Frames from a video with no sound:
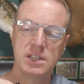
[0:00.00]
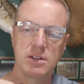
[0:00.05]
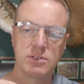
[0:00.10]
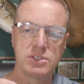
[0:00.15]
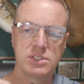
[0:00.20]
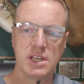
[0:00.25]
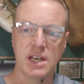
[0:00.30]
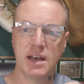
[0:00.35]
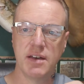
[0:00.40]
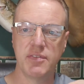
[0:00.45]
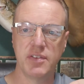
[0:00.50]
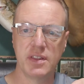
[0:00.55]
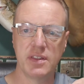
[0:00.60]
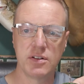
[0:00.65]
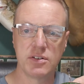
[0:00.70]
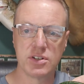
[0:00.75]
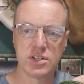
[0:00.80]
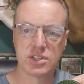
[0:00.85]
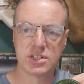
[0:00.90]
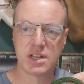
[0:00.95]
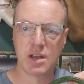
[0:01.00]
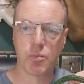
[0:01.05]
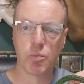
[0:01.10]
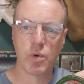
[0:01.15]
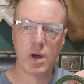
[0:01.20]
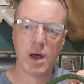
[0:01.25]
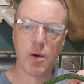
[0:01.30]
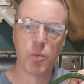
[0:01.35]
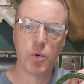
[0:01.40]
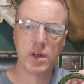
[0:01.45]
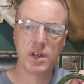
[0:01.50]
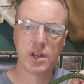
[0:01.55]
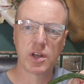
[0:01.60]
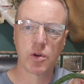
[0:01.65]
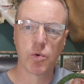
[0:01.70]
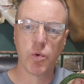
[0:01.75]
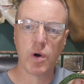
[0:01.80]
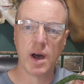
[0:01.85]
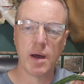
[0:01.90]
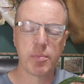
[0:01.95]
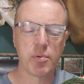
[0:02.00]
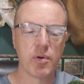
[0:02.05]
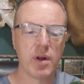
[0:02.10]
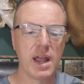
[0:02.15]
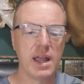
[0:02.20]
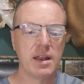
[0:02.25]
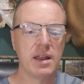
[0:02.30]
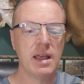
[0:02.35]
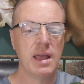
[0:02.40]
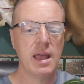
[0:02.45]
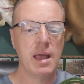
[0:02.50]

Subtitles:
tough and they're just not wanting to cooperate.